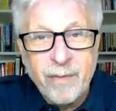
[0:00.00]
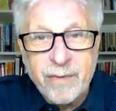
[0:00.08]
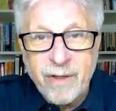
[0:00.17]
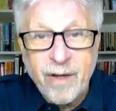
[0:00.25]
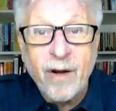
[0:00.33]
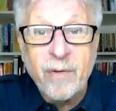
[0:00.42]

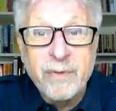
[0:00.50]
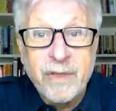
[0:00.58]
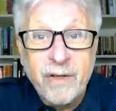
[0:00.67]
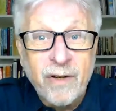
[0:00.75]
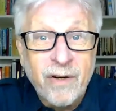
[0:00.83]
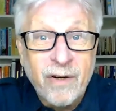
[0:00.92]
and
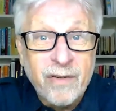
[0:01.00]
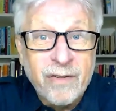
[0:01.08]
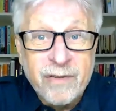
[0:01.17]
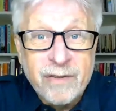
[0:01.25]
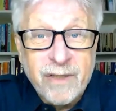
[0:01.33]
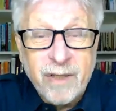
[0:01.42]
carb,
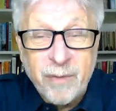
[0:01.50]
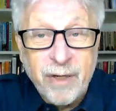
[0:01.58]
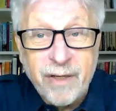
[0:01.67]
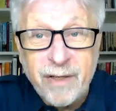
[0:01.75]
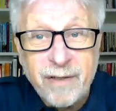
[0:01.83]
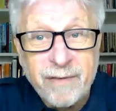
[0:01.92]
carbs
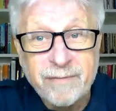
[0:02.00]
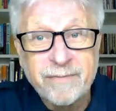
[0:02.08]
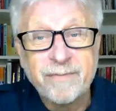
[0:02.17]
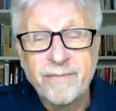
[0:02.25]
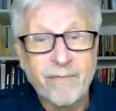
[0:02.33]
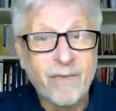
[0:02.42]
are
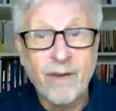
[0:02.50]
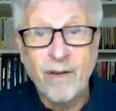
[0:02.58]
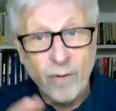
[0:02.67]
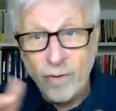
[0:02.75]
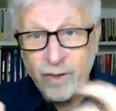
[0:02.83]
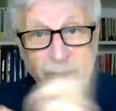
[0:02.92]

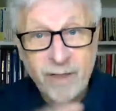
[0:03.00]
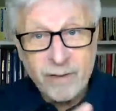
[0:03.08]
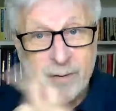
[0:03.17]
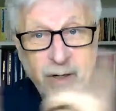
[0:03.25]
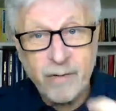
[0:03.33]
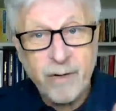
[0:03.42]
stimulating.
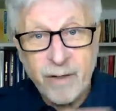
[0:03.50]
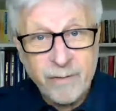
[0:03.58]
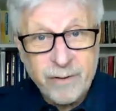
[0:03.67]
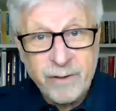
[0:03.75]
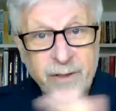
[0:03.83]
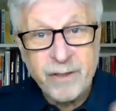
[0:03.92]

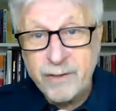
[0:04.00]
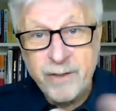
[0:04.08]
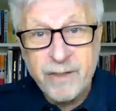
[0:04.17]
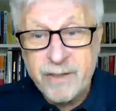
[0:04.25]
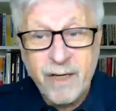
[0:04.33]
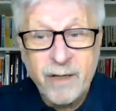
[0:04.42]
Or the other
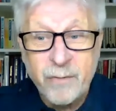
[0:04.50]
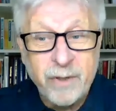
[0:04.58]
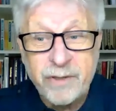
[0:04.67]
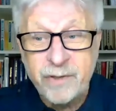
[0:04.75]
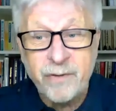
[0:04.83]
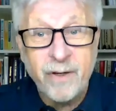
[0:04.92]
way
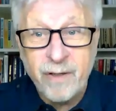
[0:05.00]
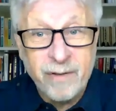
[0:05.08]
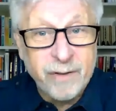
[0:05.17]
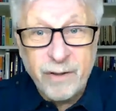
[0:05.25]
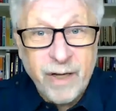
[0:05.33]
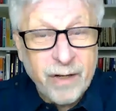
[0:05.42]
around. You need to
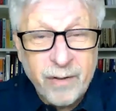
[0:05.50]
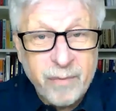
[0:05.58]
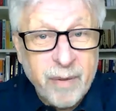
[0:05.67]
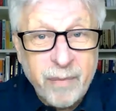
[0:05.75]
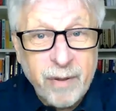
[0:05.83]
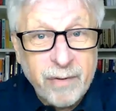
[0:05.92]
decide
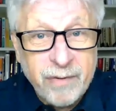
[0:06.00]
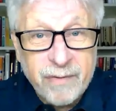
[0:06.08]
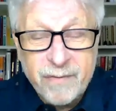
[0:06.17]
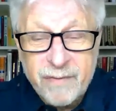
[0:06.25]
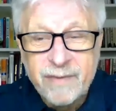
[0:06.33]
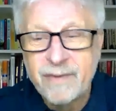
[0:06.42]
which you are.
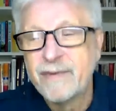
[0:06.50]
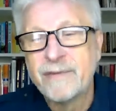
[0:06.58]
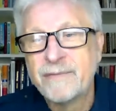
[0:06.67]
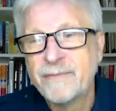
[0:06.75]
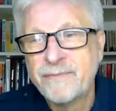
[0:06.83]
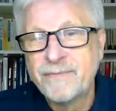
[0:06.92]
You cannot
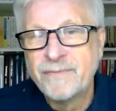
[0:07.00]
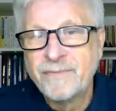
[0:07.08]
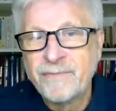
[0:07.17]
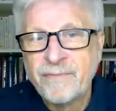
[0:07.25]
be both.